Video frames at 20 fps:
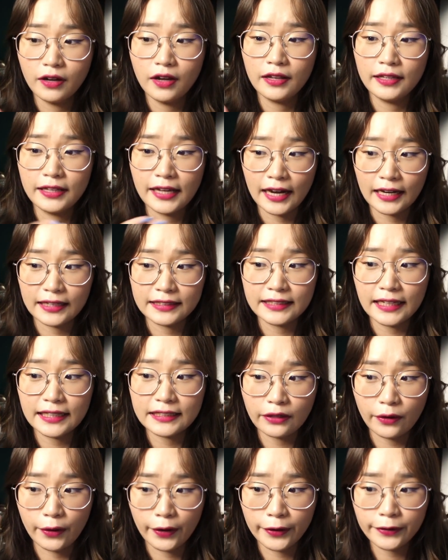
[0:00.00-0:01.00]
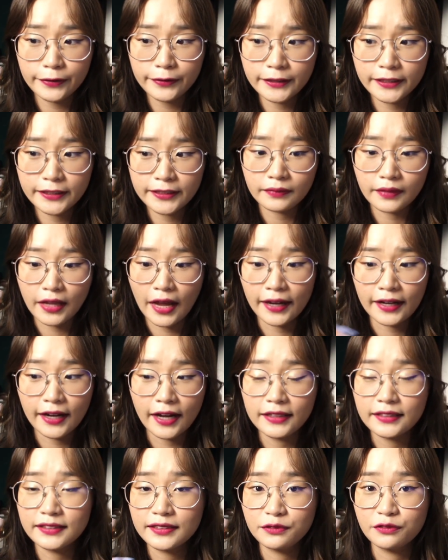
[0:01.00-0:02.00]
the excess oils, I
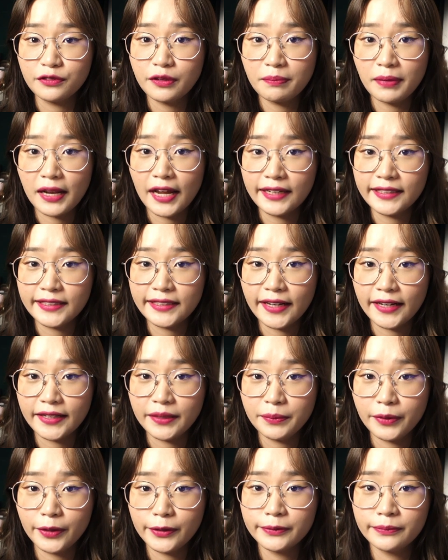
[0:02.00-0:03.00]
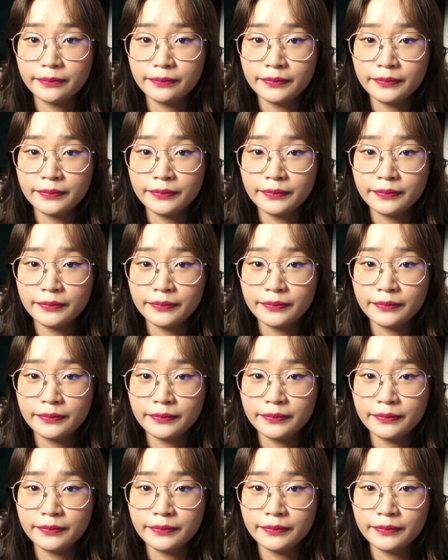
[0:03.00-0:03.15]
can't reblend it anymore.